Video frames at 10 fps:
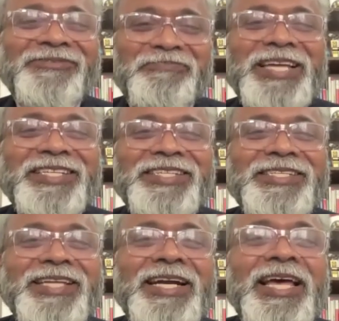I
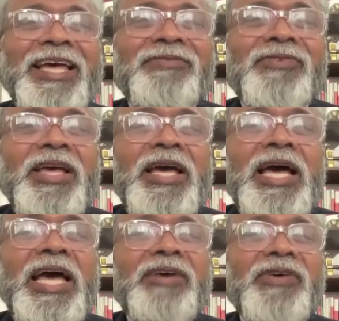places that I have,
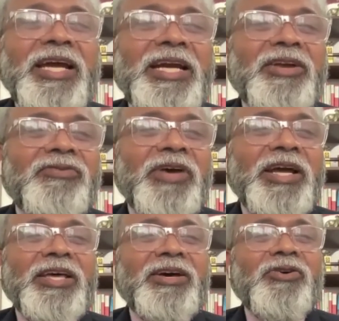I have kind of
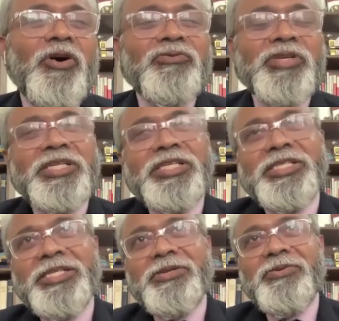had a
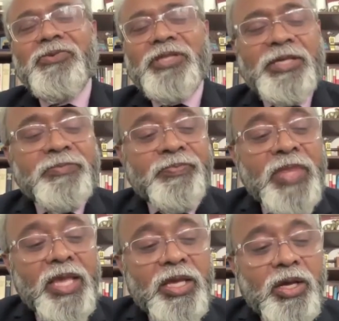conversation with them.
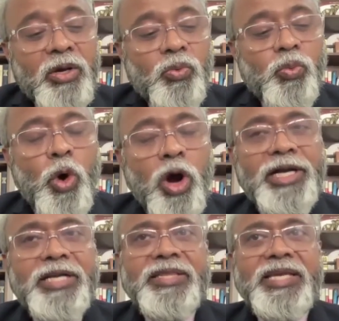
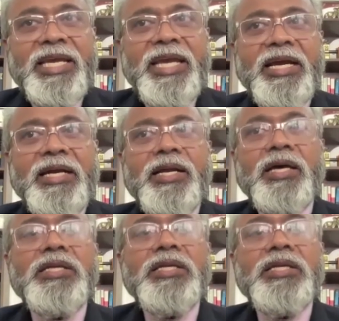What they had